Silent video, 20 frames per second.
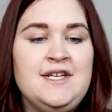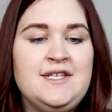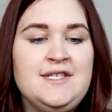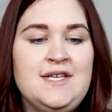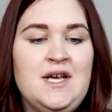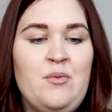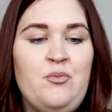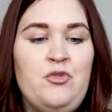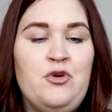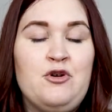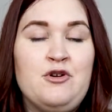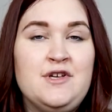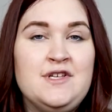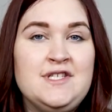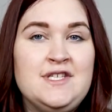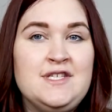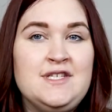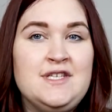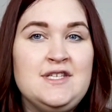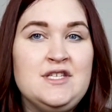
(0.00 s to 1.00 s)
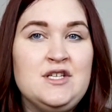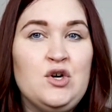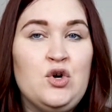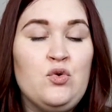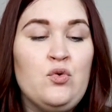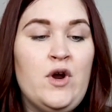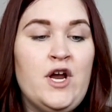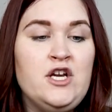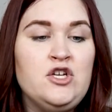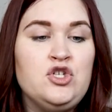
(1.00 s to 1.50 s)
example because this is a
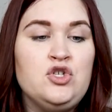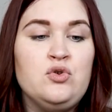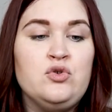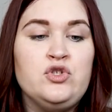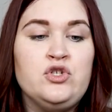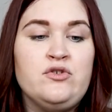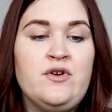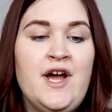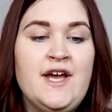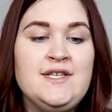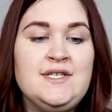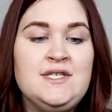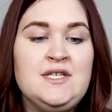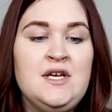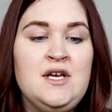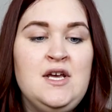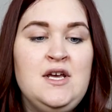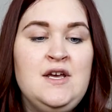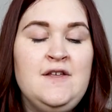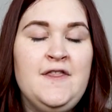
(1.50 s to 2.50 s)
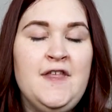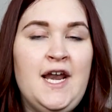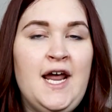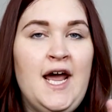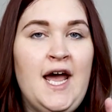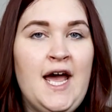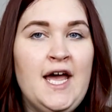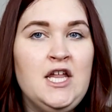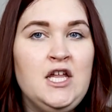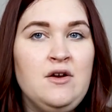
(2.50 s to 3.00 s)
great shoulder rest that
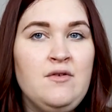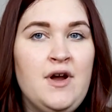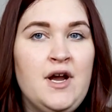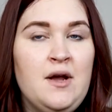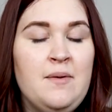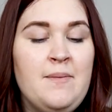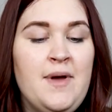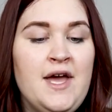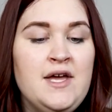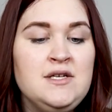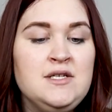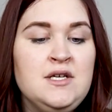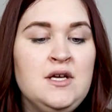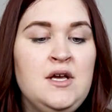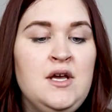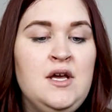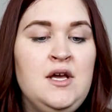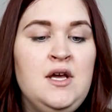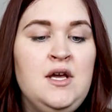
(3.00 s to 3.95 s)
I highly recommend.